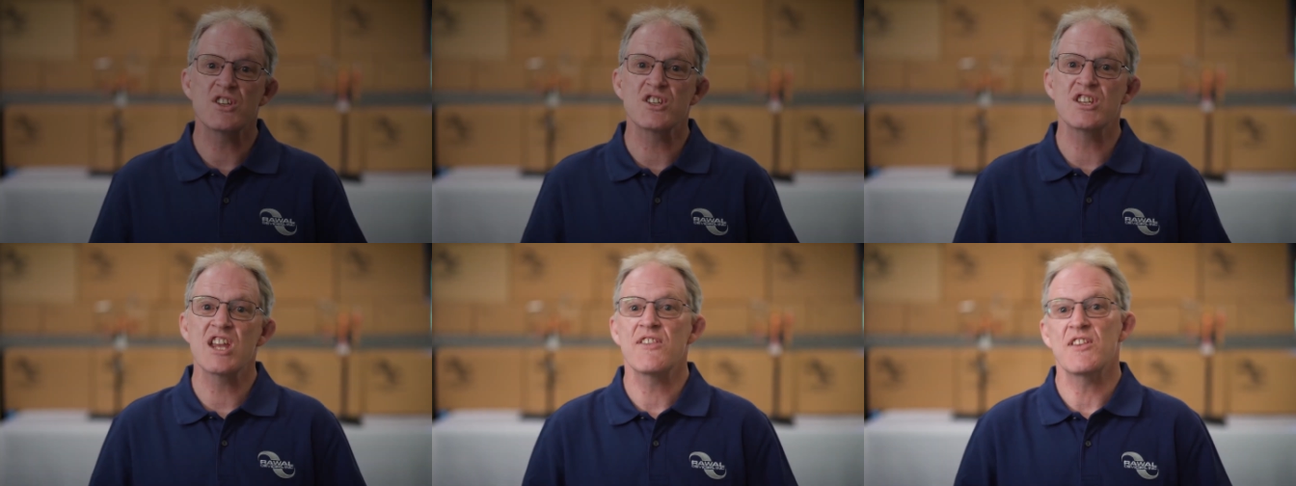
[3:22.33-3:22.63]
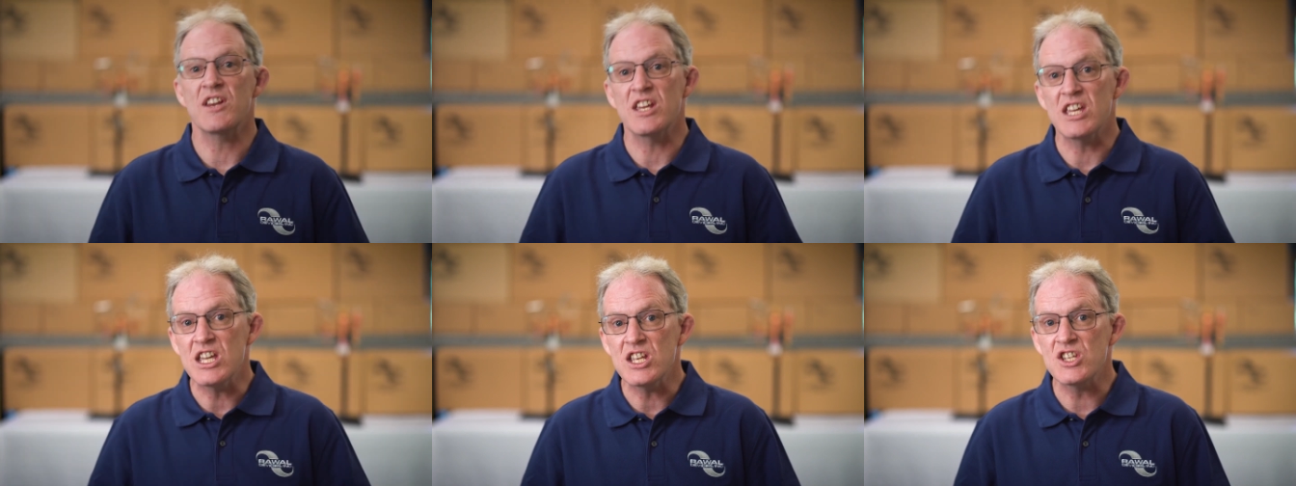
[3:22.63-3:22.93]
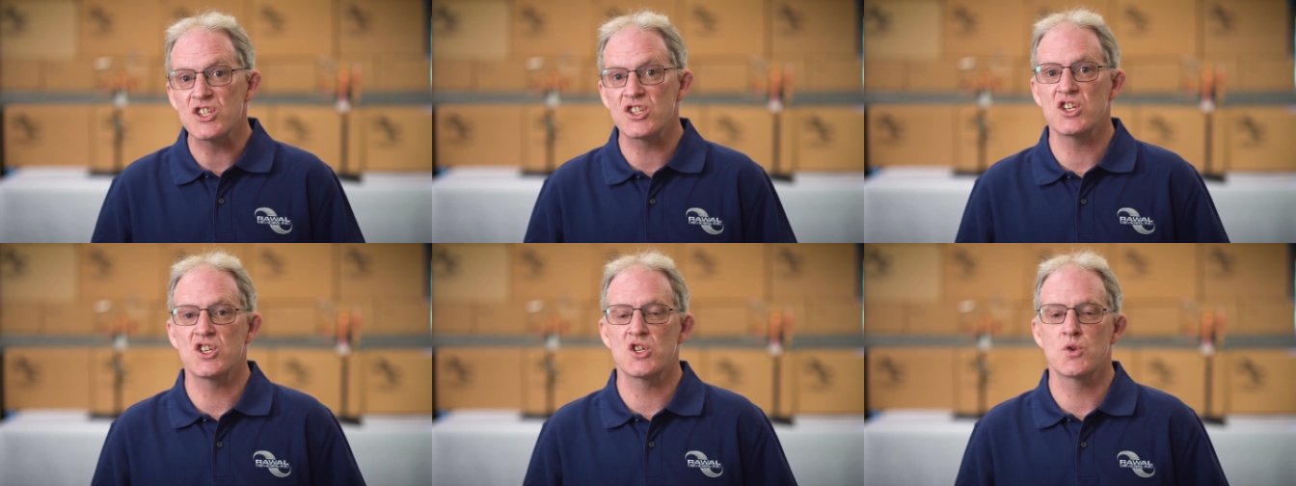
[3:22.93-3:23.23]
understand that
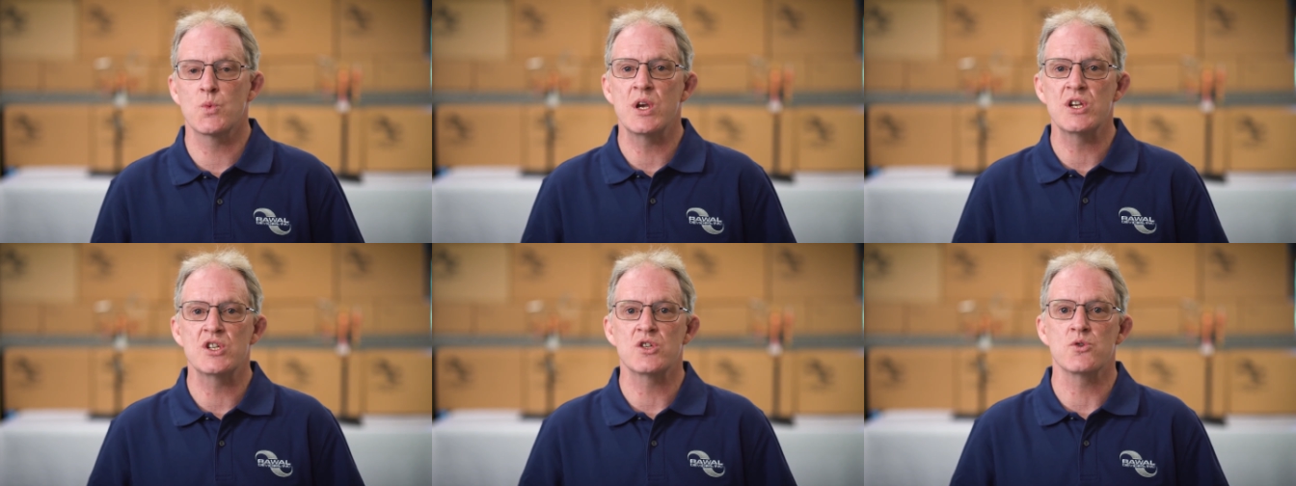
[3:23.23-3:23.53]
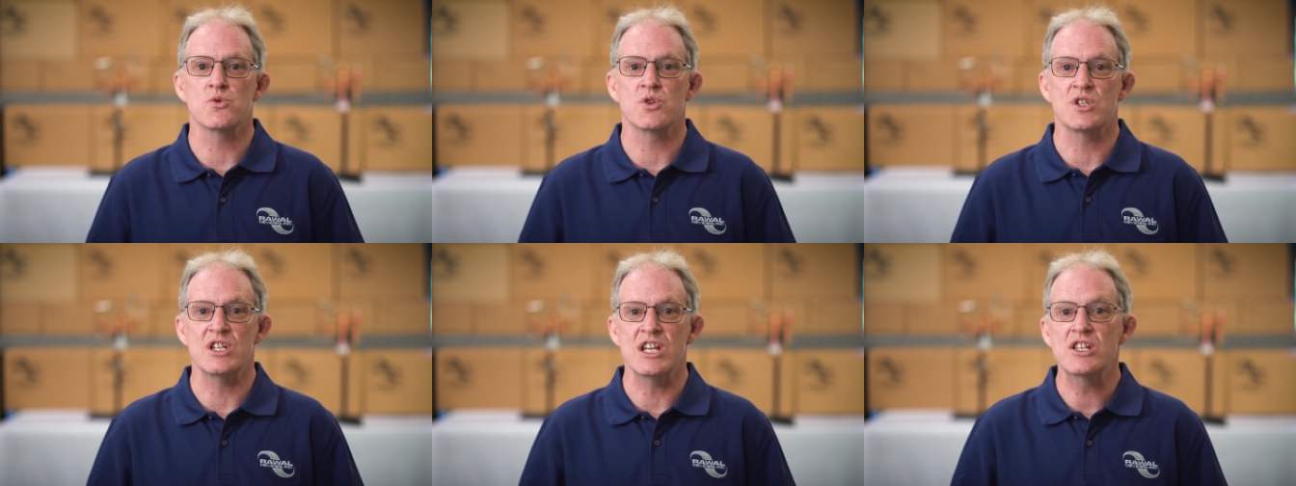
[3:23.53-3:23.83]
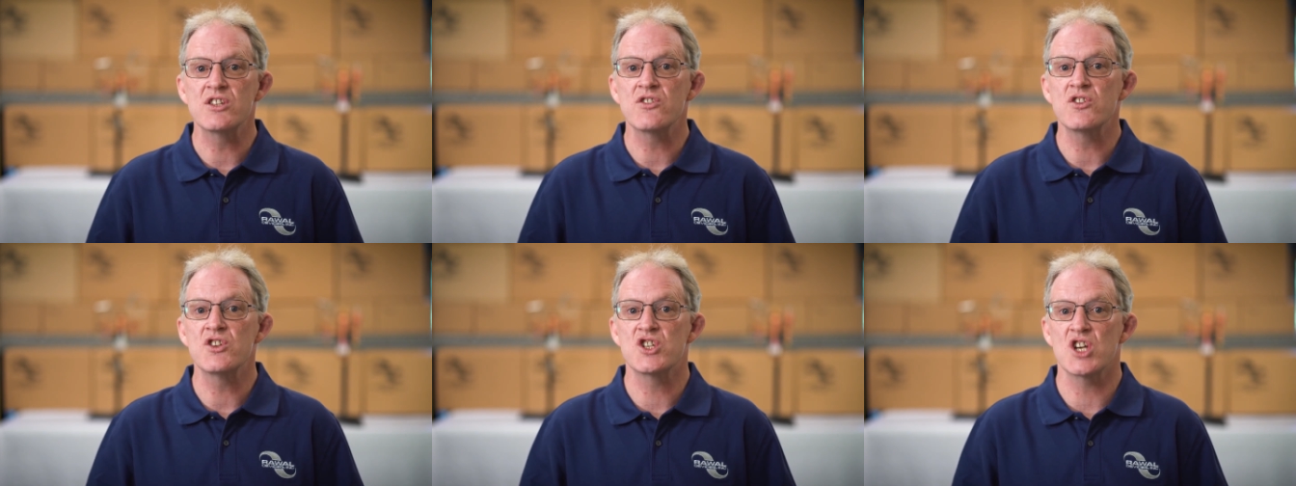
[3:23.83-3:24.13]
each situation is
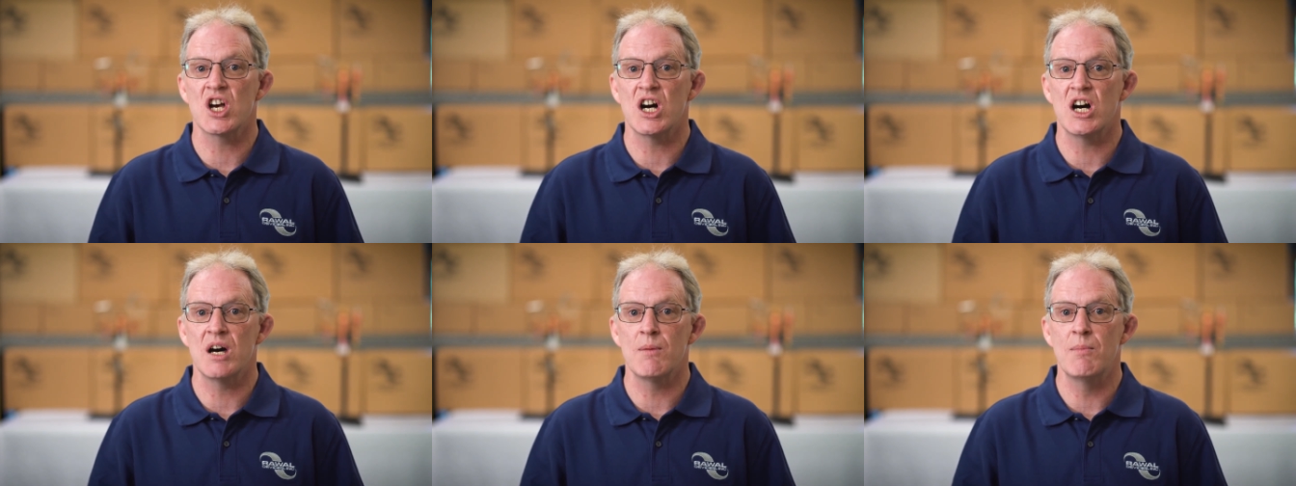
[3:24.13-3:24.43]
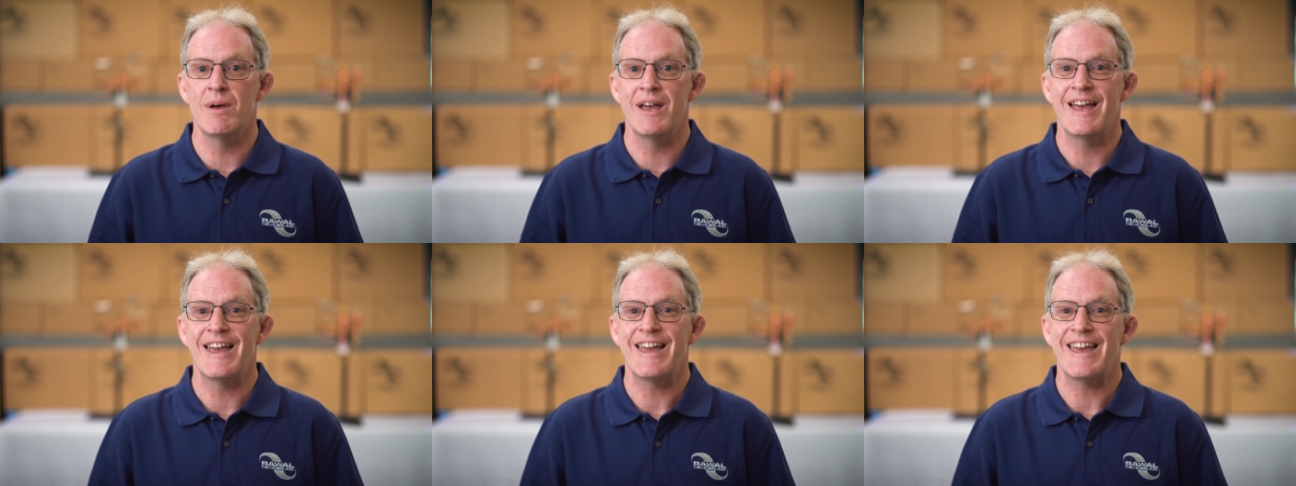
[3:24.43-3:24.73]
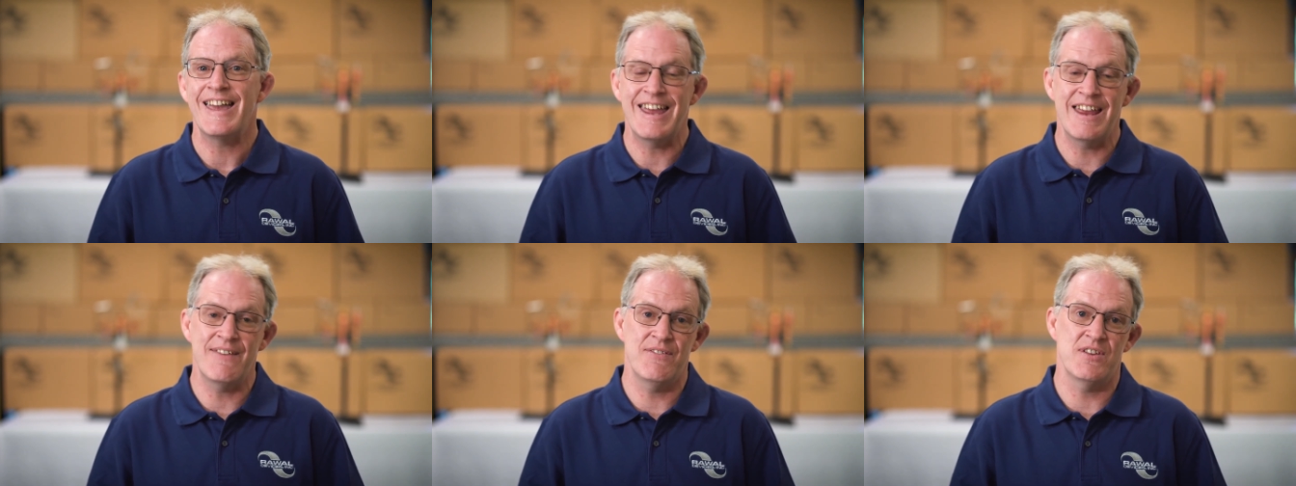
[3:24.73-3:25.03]
unique to the job
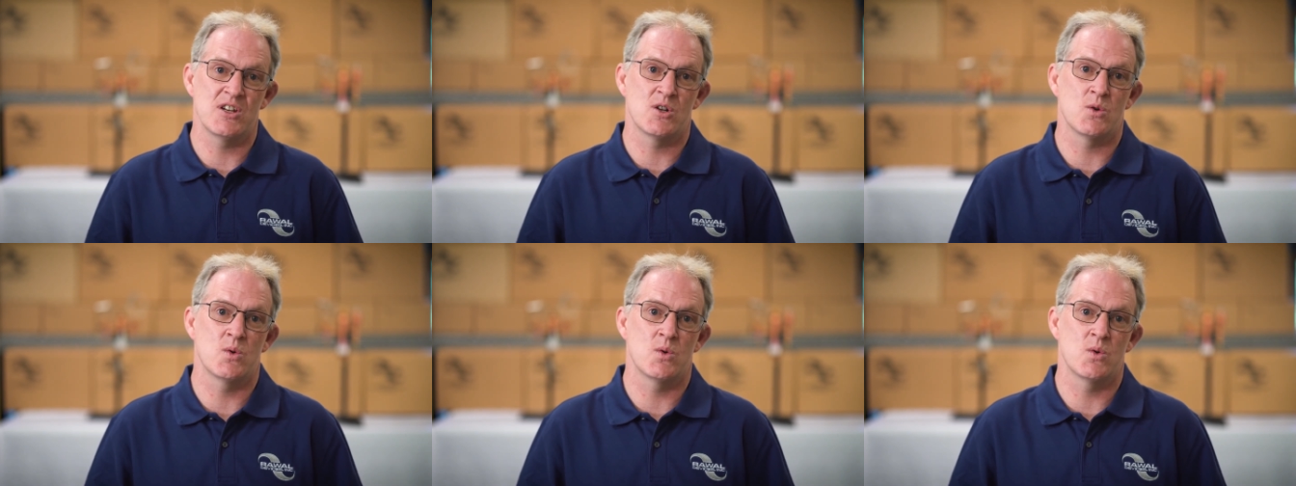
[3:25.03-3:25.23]
and the